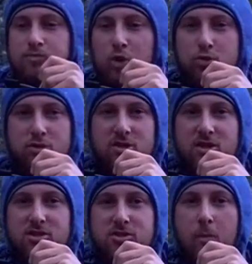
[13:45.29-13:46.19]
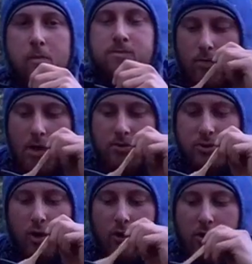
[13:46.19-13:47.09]
Those are the kids.
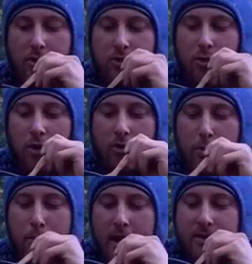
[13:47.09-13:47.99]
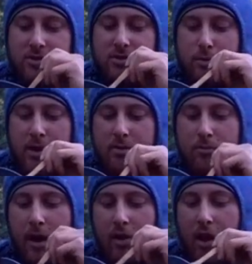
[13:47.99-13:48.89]
You all, you all are the best, making
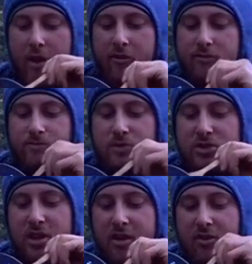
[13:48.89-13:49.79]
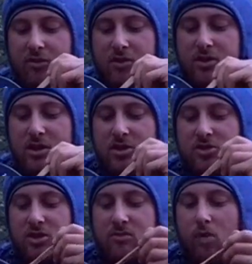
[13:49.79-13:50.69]
my life safe and
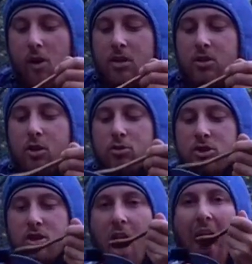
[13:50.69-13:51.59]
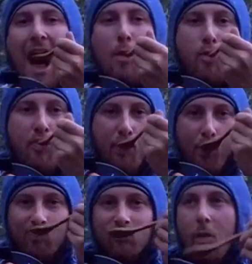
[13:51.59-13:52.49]
easy and cozy.
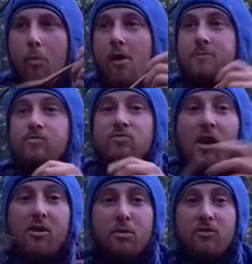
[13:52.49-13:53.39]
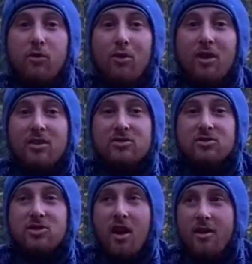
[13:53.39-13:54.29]
But it's been four nights
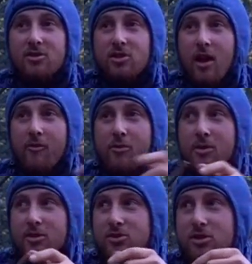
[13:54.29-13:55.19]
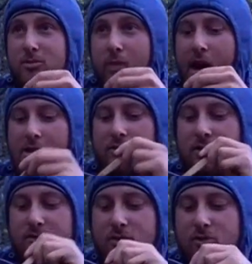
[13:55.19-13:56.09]
inside. It's time for me to sleep out.
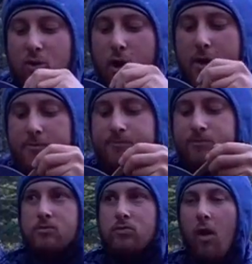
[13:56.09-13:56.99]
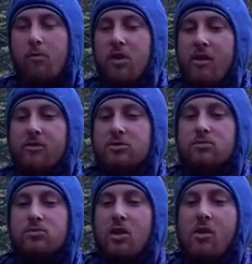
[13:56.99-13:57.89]
This feels great. I'm never
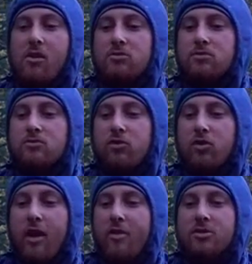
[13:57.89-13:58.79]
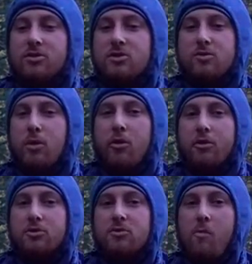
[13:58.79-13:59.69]
gonna forget this
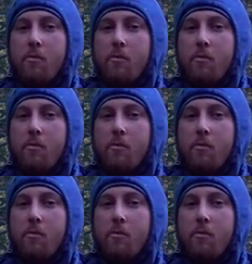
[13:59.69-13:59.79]
experience.